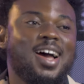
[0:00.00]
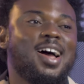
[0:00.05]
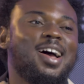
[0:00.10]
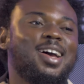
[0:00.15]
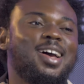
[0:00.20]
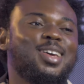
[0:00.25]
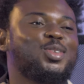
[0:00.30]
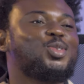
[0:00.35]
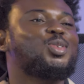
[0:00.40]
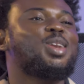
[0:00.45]

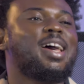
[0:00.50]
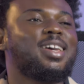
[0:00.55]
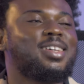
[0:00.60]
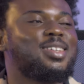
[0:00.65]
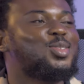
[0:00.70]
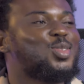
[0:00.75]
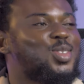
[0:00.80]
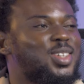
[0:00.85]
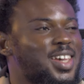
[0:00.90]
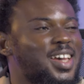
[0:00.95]
Yeah, we
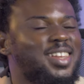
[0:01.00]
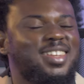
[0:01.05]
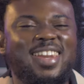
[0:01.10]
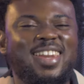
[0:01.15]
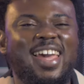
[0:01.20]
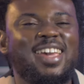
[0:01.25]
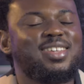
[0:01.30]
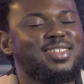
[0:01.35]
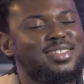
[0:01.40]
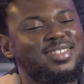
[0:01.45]
get like, it. You
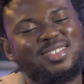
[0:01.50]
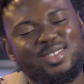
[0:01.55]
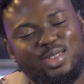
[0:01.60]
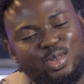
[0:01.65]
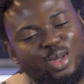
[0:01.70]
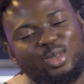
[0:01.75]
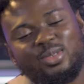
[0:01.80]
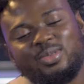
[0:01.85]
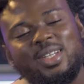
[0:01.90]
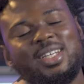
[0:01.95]
get like it's,
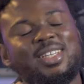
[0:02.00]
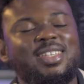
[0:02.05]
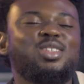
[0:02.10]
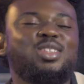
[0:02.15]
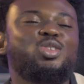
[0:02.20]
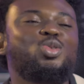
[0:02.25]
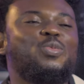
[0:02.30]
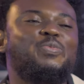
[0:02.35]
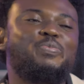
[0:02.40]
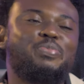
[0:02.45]
you, don't,
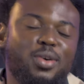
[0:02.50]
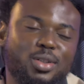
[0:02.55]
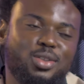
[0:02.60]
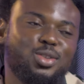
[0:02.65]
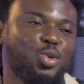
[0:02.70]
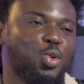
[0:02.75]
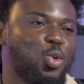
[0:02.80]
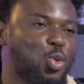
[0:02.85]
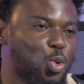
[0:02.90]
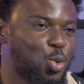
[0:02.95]
you
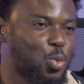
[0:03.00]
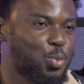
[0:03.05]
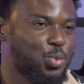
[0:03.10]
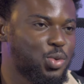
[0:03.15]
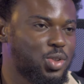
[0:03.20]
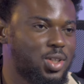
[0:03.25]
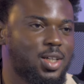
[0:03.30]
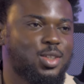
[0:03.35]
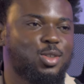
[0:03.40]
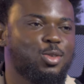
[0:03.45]
brought it
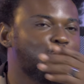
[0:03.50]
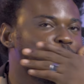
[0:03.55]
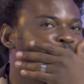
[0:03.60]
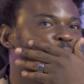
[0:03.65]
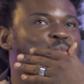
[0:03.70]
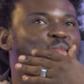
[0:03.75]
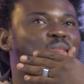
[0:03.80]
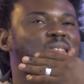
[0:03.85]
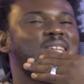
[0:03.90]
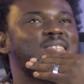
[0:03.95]
home. You get
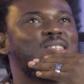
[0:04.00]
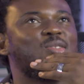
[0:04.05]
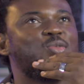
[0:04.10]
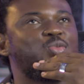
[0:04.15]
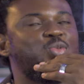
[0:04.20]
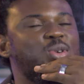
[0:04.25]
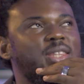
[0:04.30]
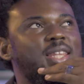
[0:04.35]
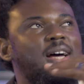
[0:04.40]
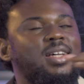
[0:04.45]
so
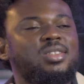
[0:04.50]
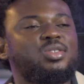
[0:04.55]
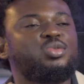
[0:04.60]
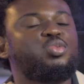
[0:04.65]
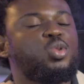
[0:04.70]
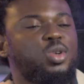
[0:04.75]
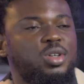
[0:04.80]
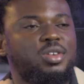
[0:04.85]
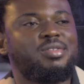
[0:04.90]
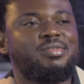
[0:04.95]
there's a way.
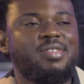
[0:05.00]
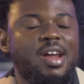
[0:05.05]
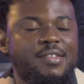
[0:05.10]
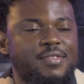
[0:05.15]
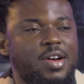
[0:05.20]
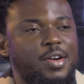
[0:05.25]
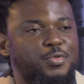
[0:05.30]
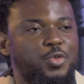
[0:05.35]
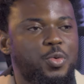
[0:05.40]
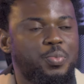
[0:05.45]
That's what
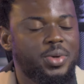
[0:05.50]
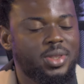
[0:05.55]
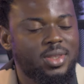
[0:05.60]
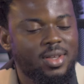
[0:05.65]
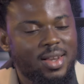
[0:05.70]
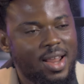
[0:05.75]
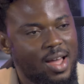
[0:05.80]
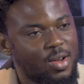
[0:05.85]
drives Afrobeat.